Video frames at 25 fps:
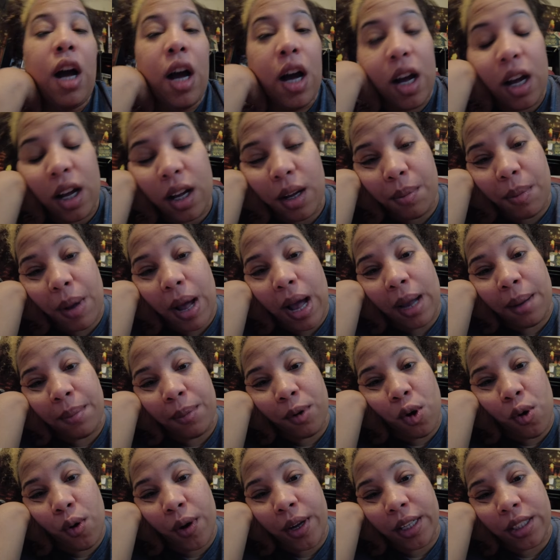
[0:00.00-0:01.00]
um,
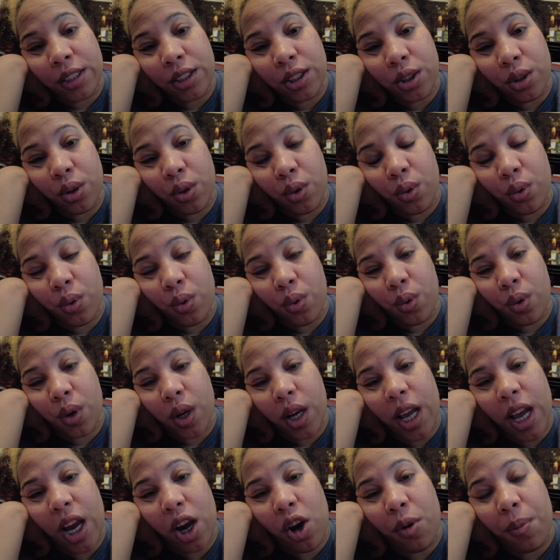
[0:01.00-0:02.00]
I'm going
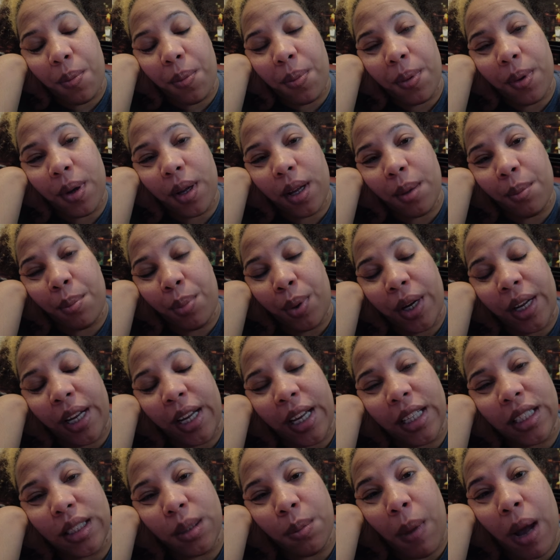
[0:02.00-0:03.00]
to help
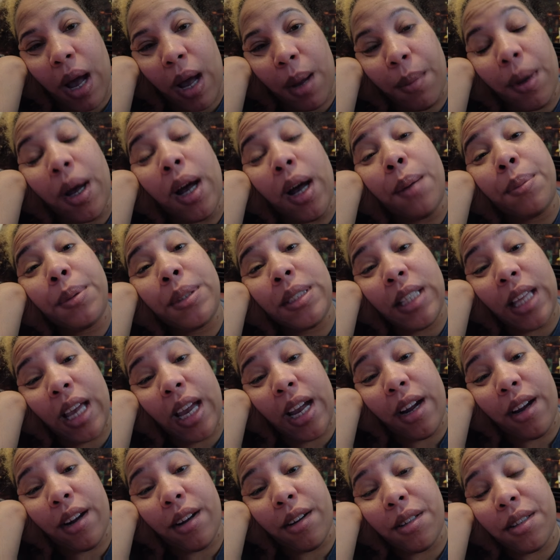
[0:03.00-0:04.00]
bring his mom
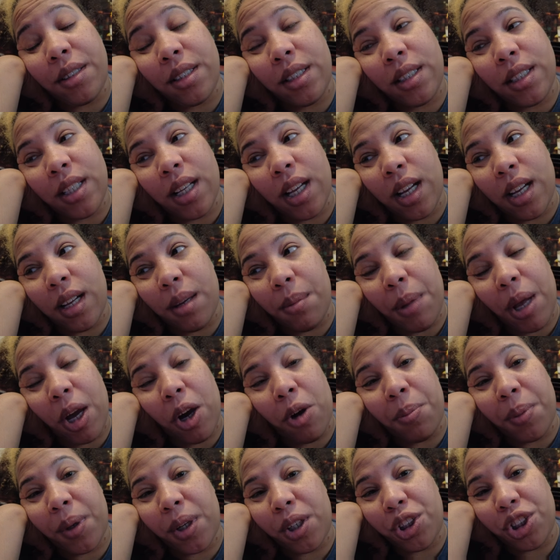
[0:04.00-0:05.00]
upstairs, um,
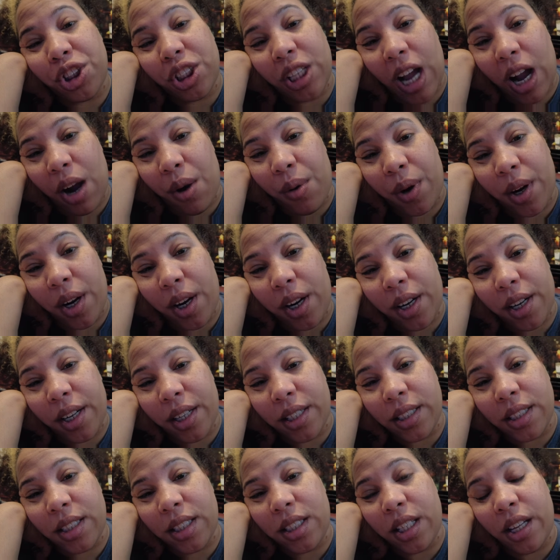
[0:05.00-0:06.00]
help her shower
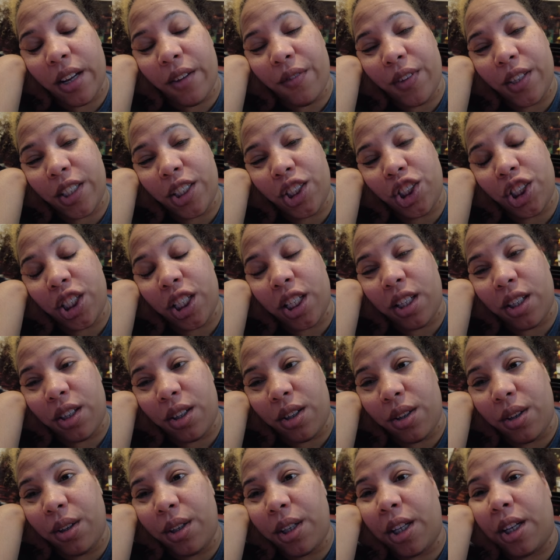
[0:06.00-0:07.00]
and stuff and
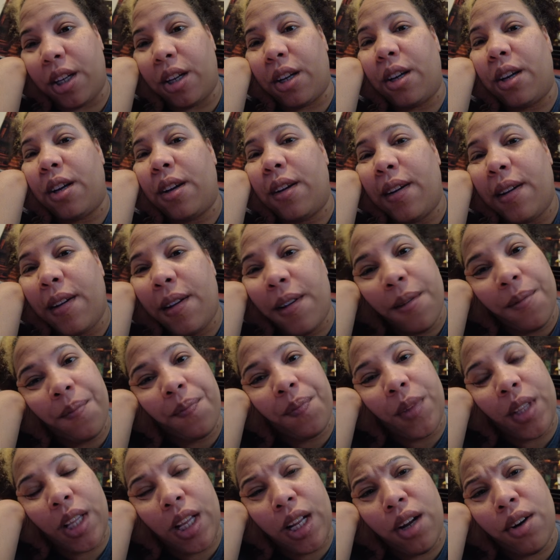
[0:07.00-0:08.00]
chill and,
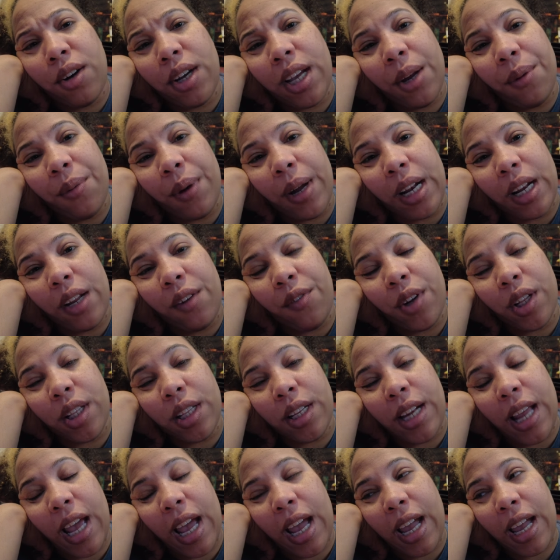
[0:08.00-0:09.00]
you know, get ready for
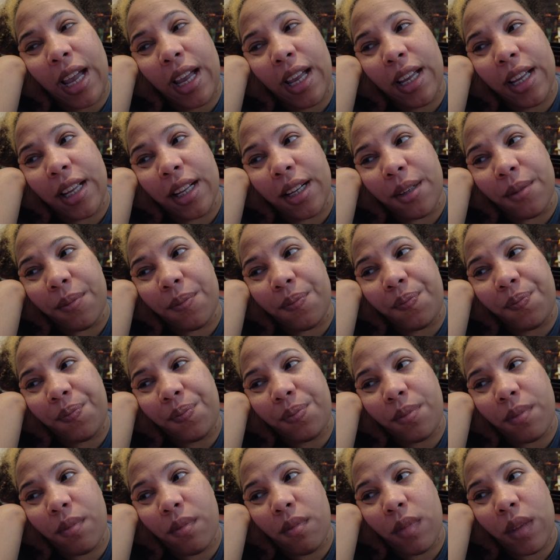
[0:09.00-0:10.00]
the day. And
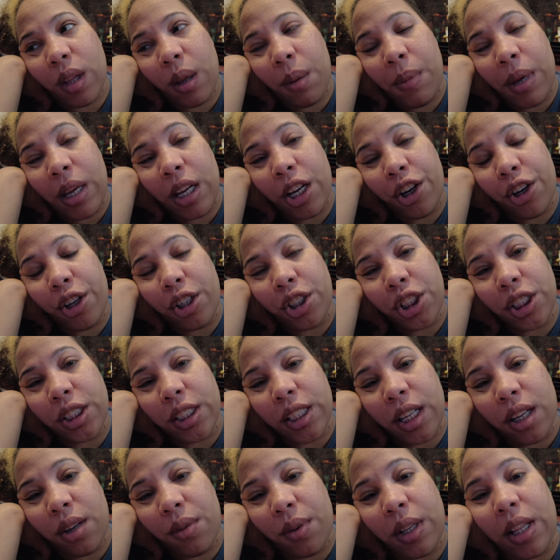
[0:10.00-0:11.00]
me and her are
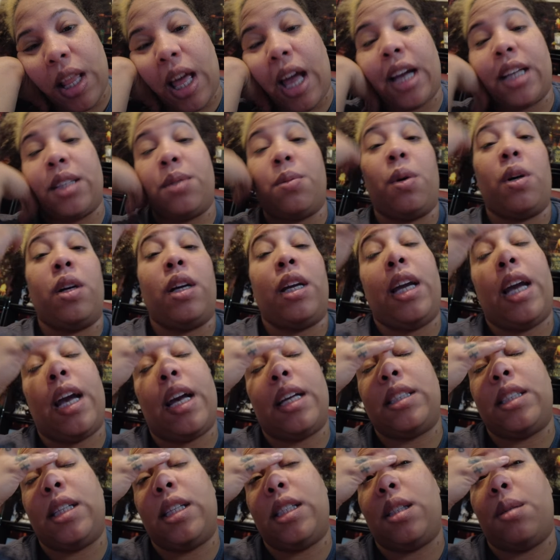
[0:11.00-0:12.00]
just gonna relax while he
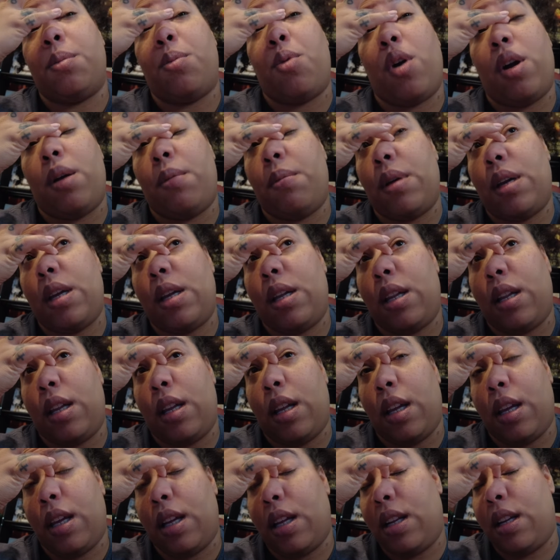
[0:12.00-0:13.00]
has his appointment.
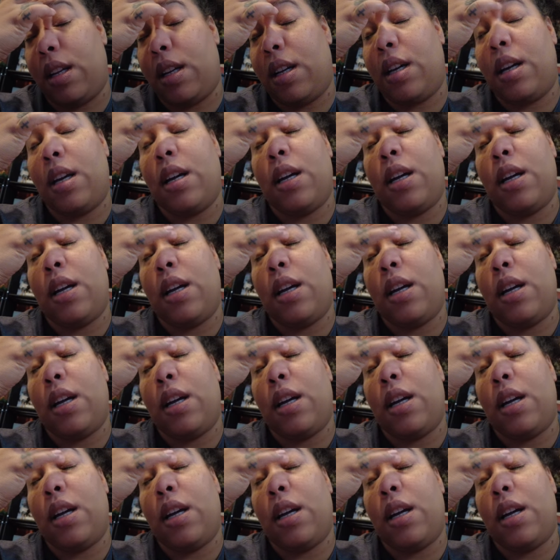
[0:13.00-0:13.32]
And